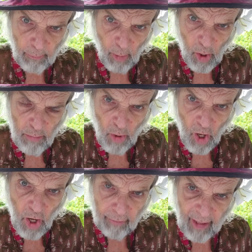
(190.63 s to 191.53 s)
of Pall
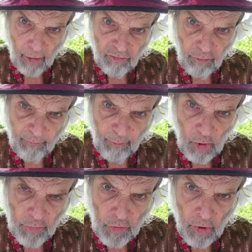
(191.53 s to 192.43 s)
Mall Extra
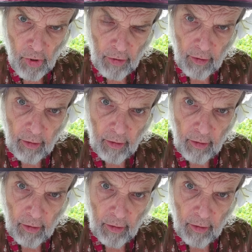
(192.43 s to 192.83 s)
Filter.